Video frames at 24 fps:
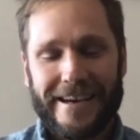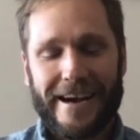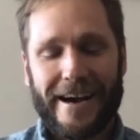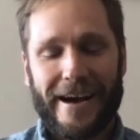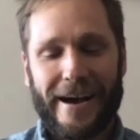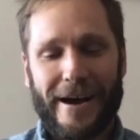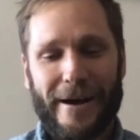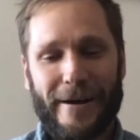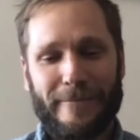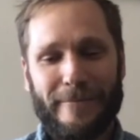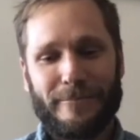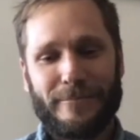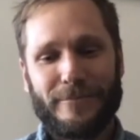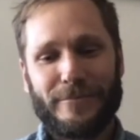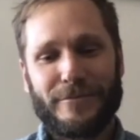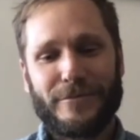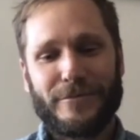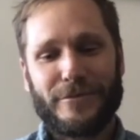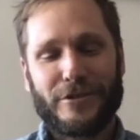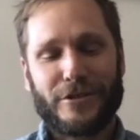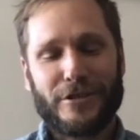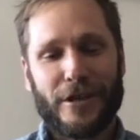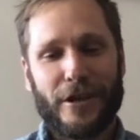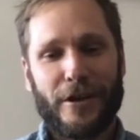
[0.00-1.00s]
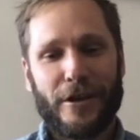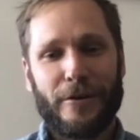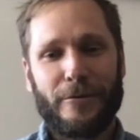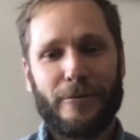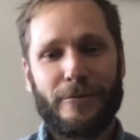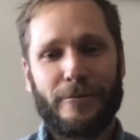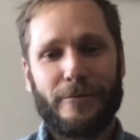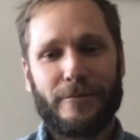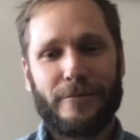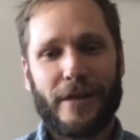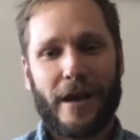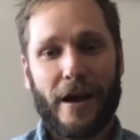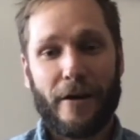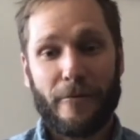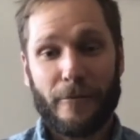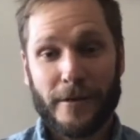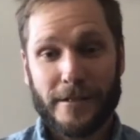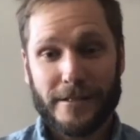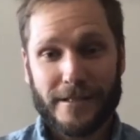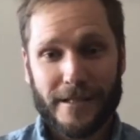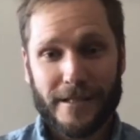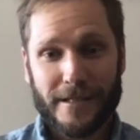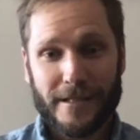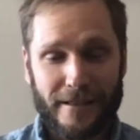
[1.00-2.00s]
Um, so I
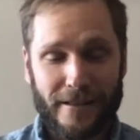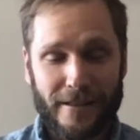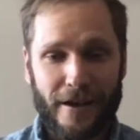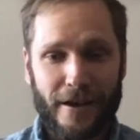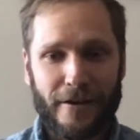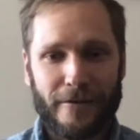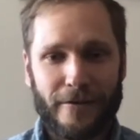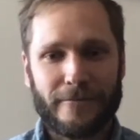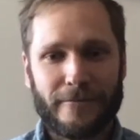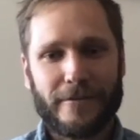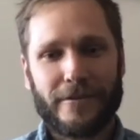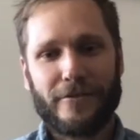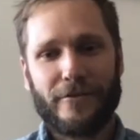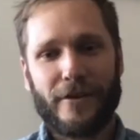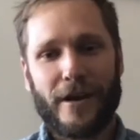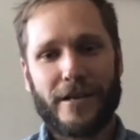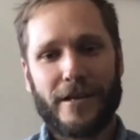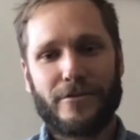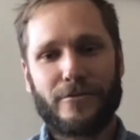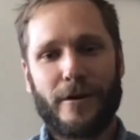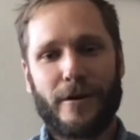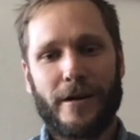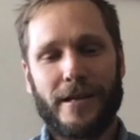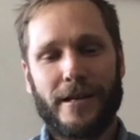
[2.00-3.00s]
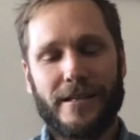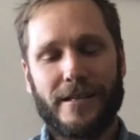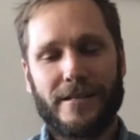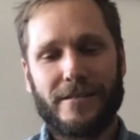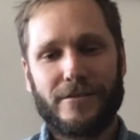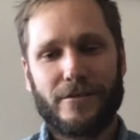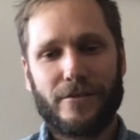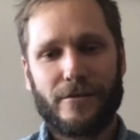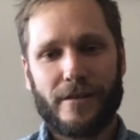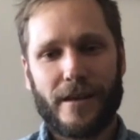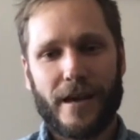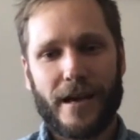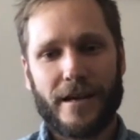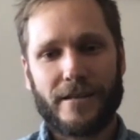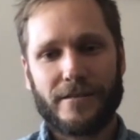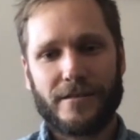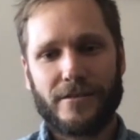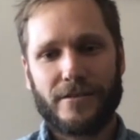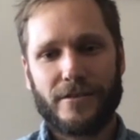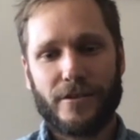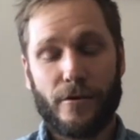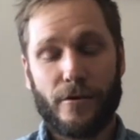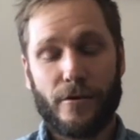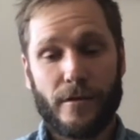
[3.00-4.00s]
went to Enloe, graduated in
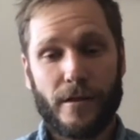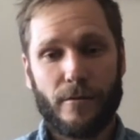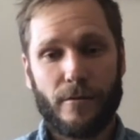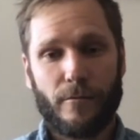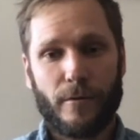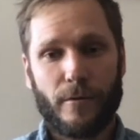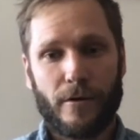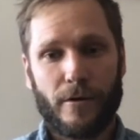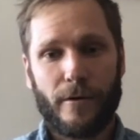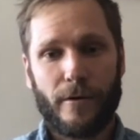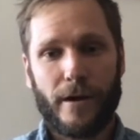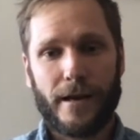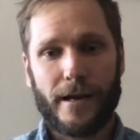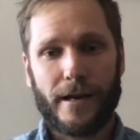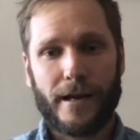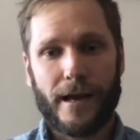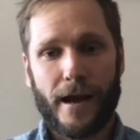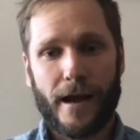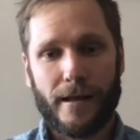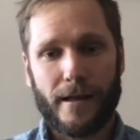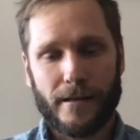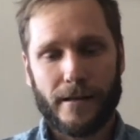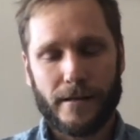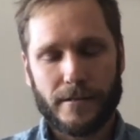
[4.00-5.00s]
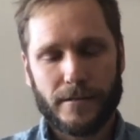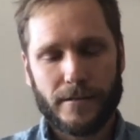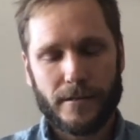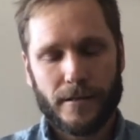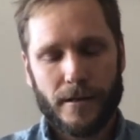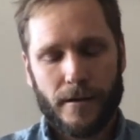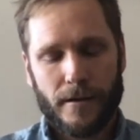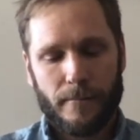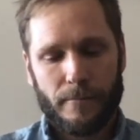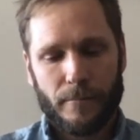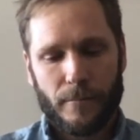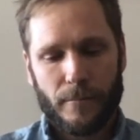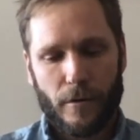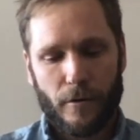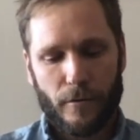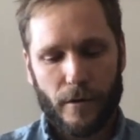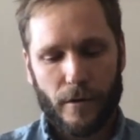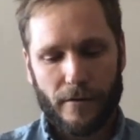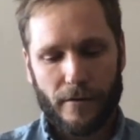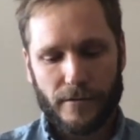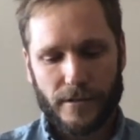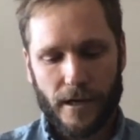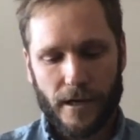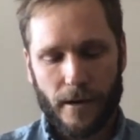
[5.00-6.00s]
2002, and then went away to college. But
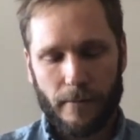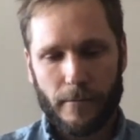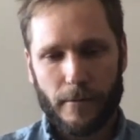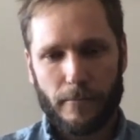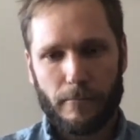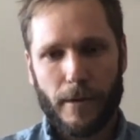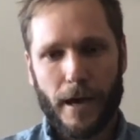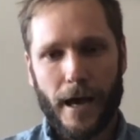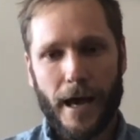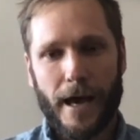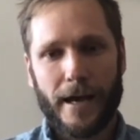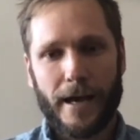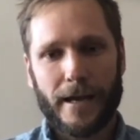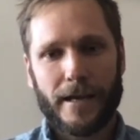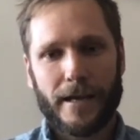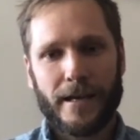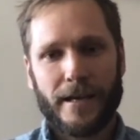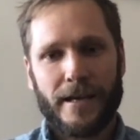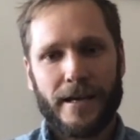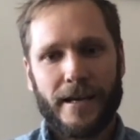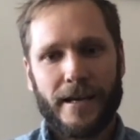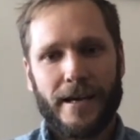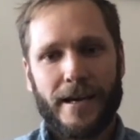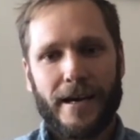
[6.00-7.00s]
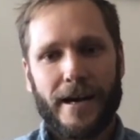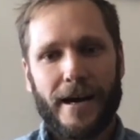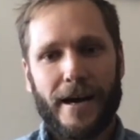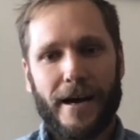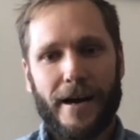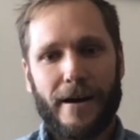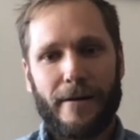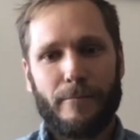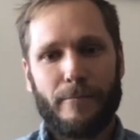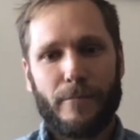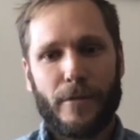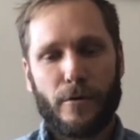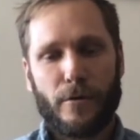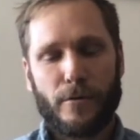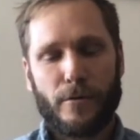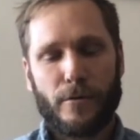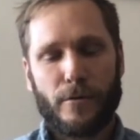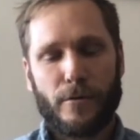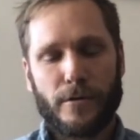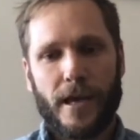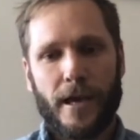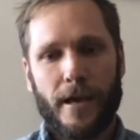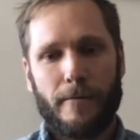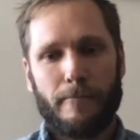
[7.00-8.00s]
when I was coming back, um, there
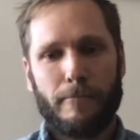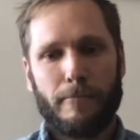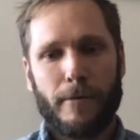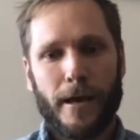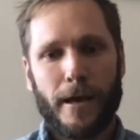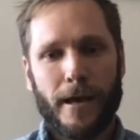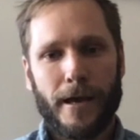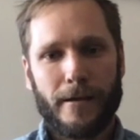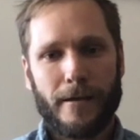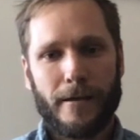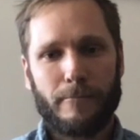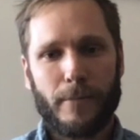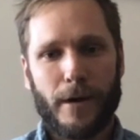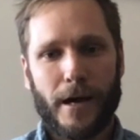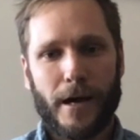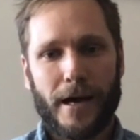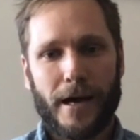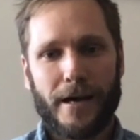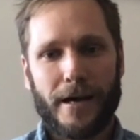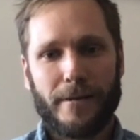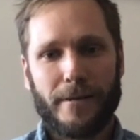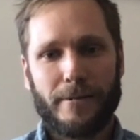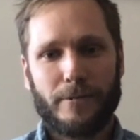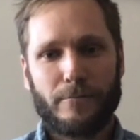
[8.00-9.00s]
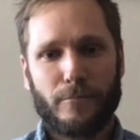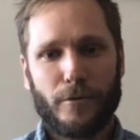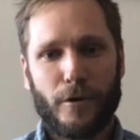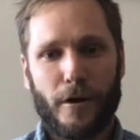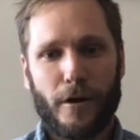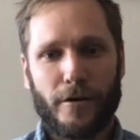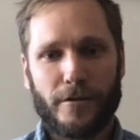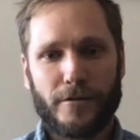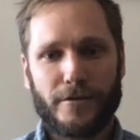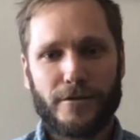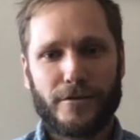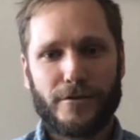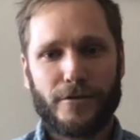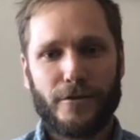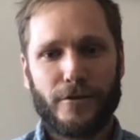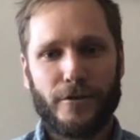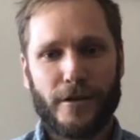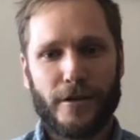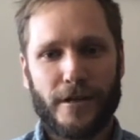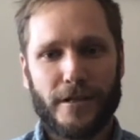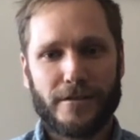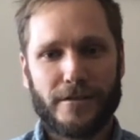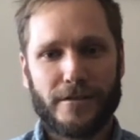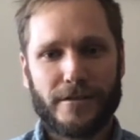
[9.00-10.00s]
was a campaign by Broughton
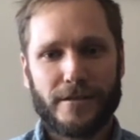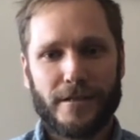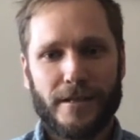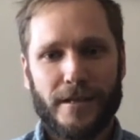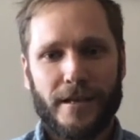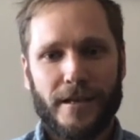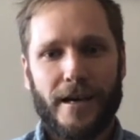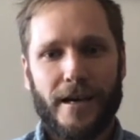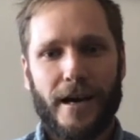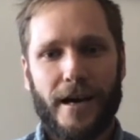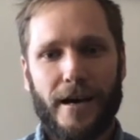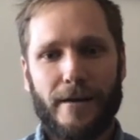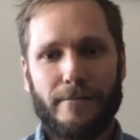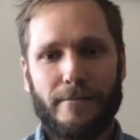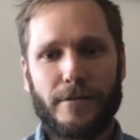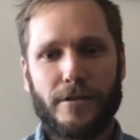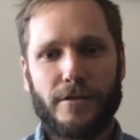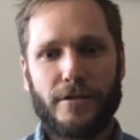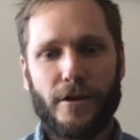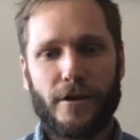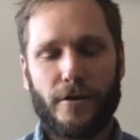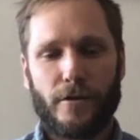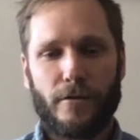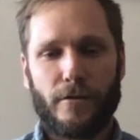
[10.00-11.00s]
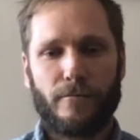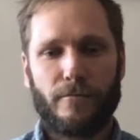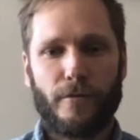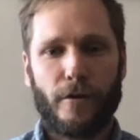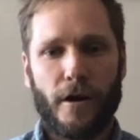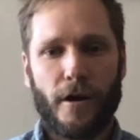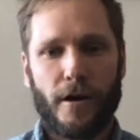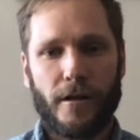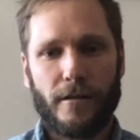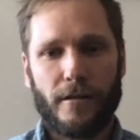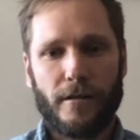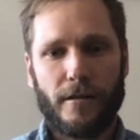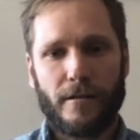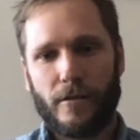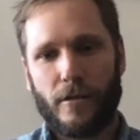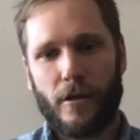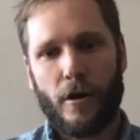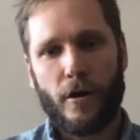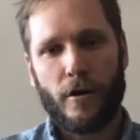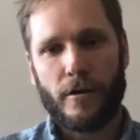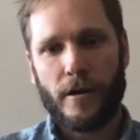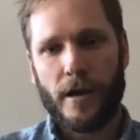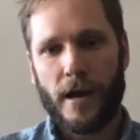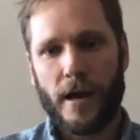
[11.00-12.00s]
students uh, to turn the front
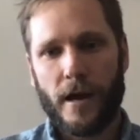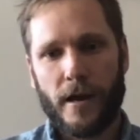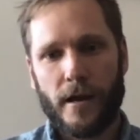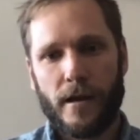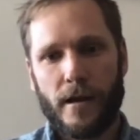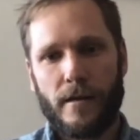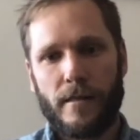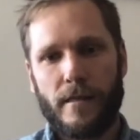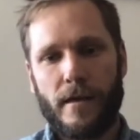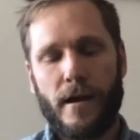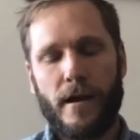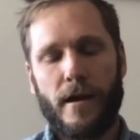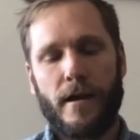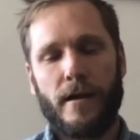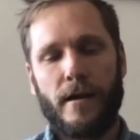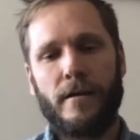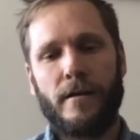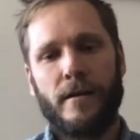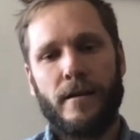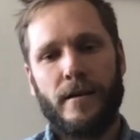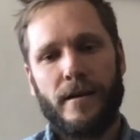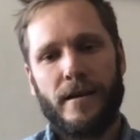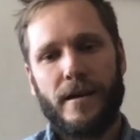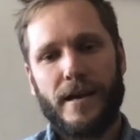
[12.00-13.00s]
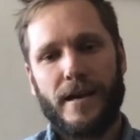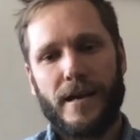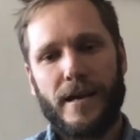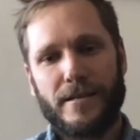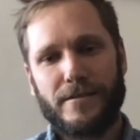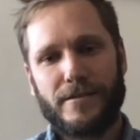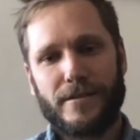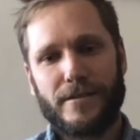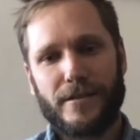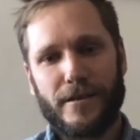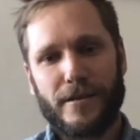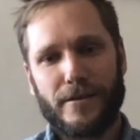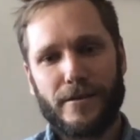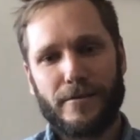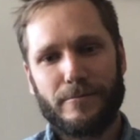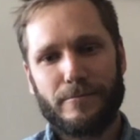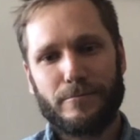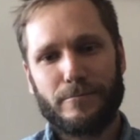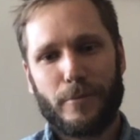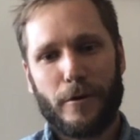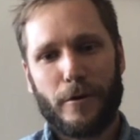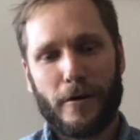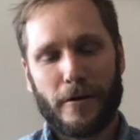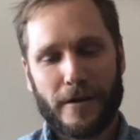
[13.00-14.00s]
lawn area there into
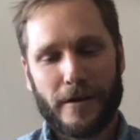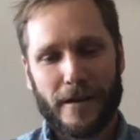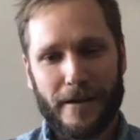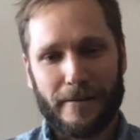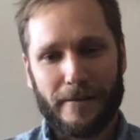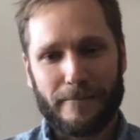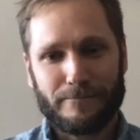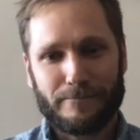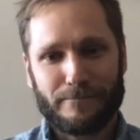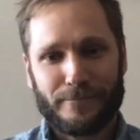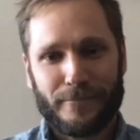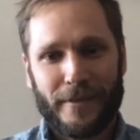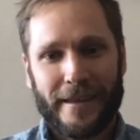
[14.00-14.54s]
parking.